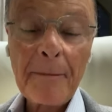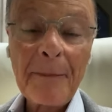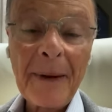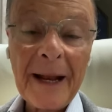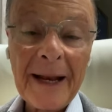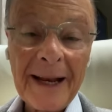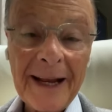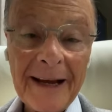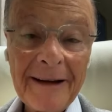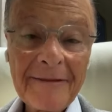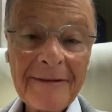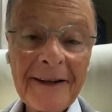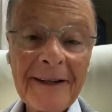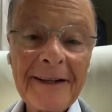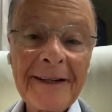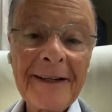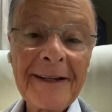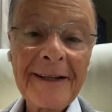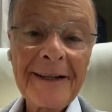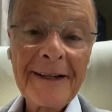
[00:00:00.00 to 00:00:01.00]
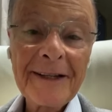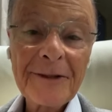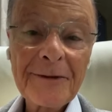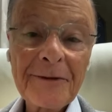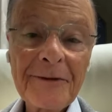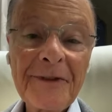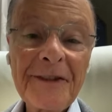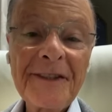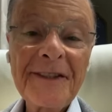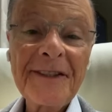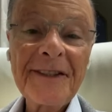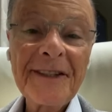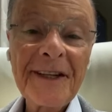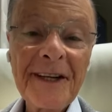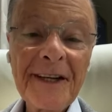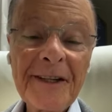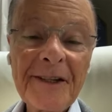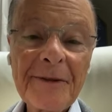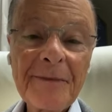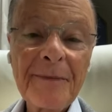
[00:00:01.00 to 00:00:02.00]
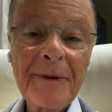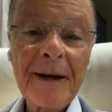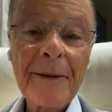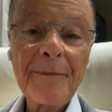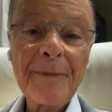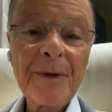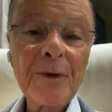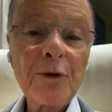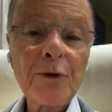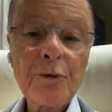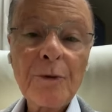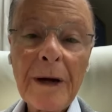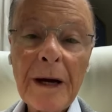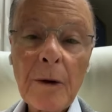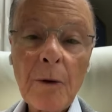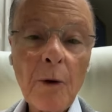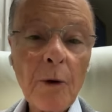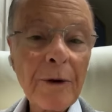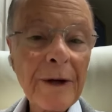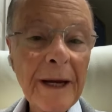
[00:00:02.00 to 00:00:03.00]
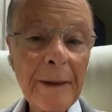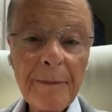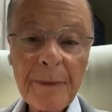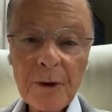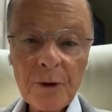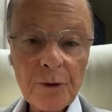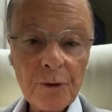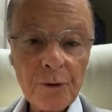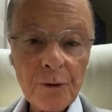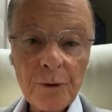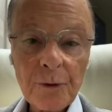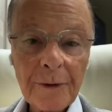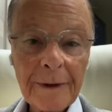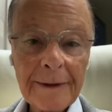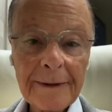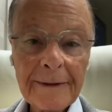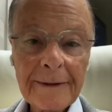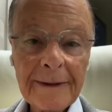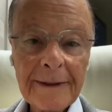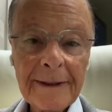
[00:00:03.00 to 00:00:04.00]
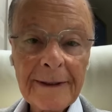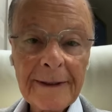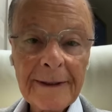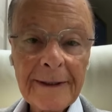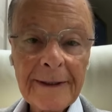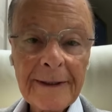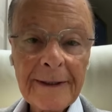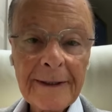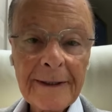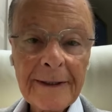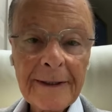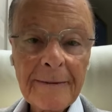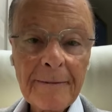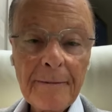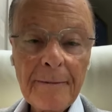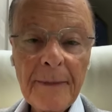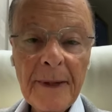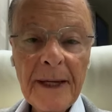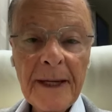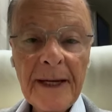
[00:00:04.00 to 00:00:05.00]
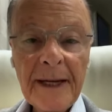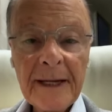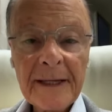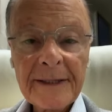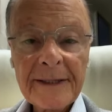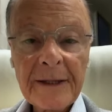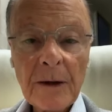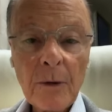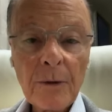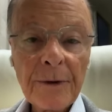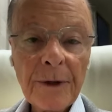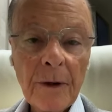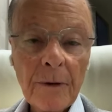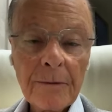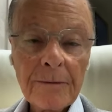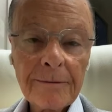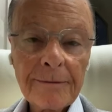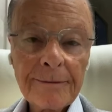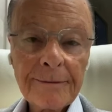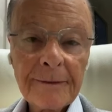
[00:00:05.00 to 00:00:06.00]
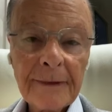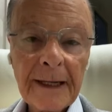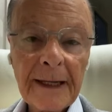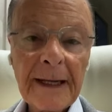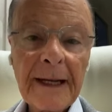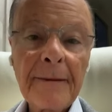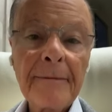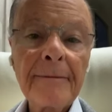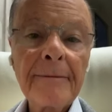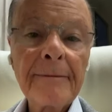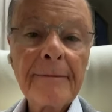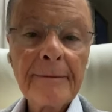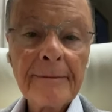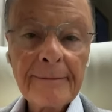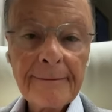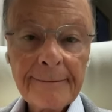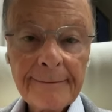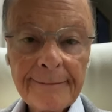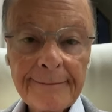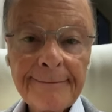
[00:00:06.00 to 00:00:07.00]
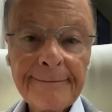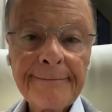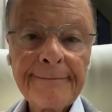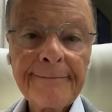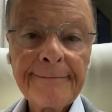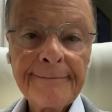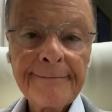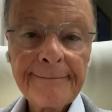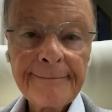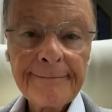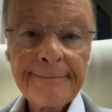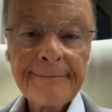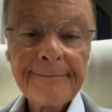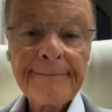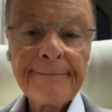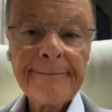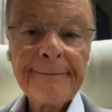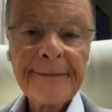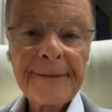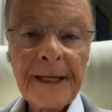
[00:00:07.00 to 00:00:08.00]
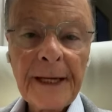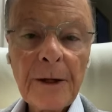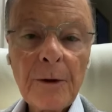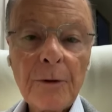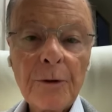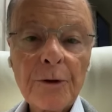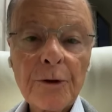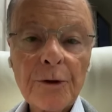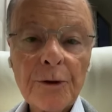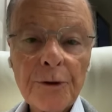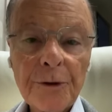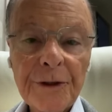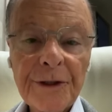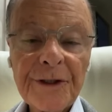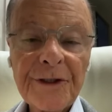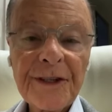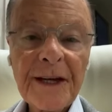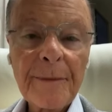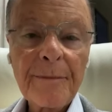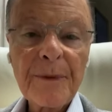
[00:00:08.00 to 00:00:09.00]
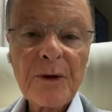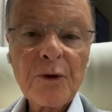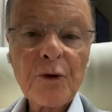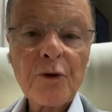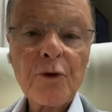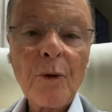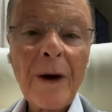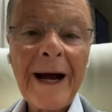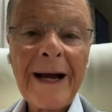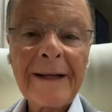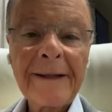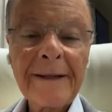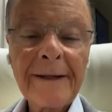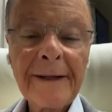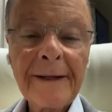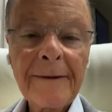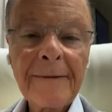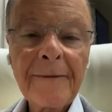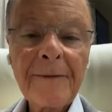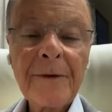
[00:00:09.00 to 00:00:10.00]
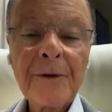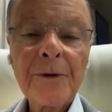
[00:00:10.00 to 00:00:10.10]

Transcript: His Word is enough to bless any person, whether or not that person deserves, they can be blessed